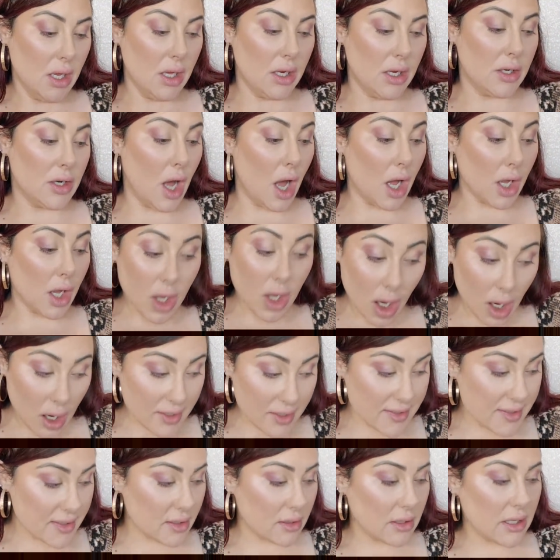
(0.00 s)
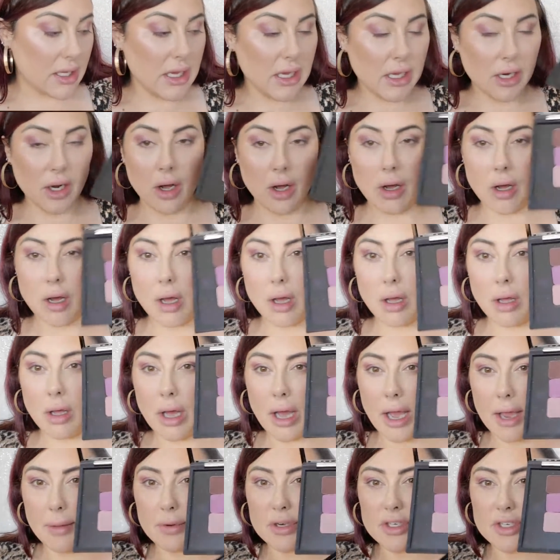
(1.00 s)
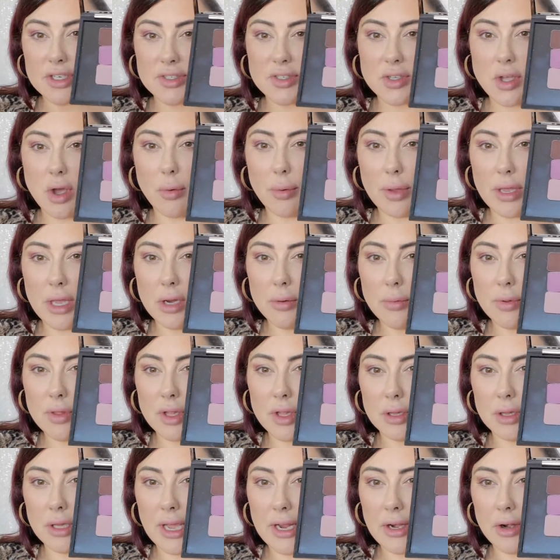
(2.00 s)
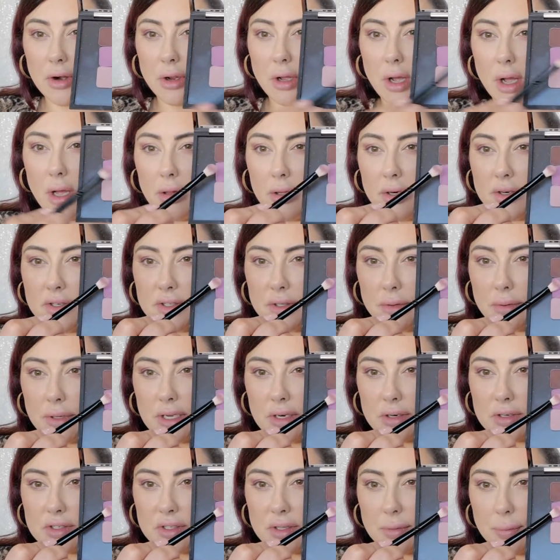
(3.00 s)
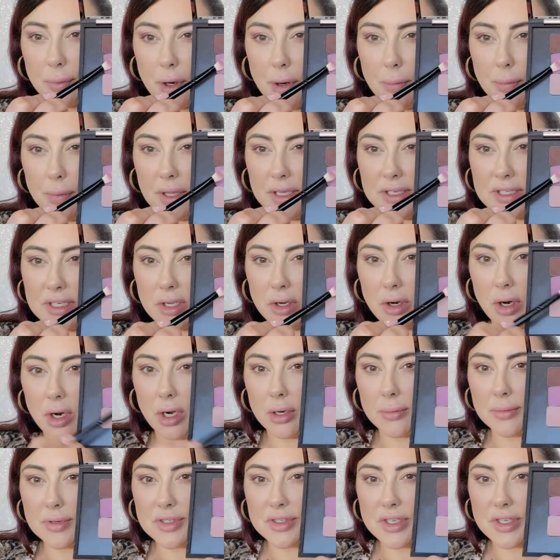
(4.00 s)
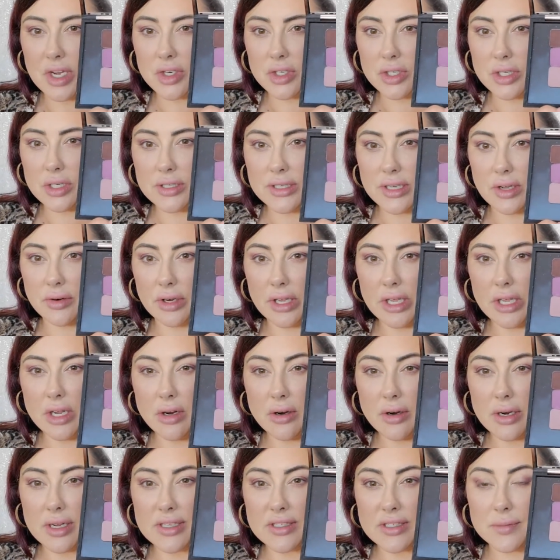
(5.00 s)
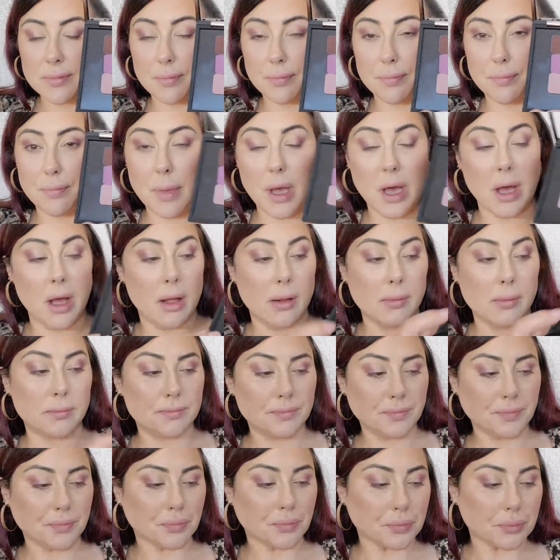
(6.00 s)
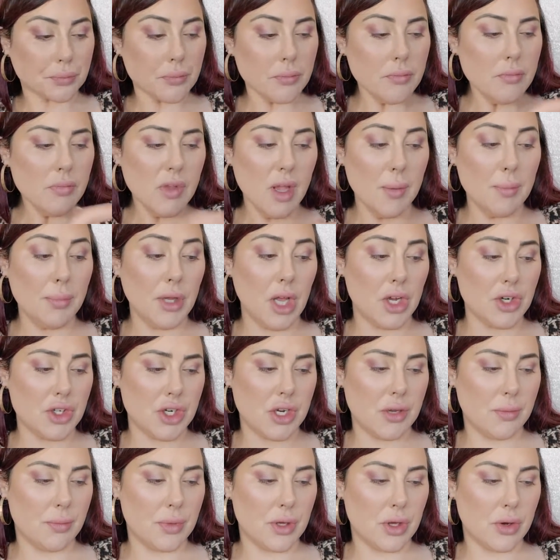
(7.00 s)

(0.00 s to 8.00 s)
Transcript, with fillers: not costly at all. I would just go in with a lighter color. So here's the purple I did, Current Obsession. Down here is Blushing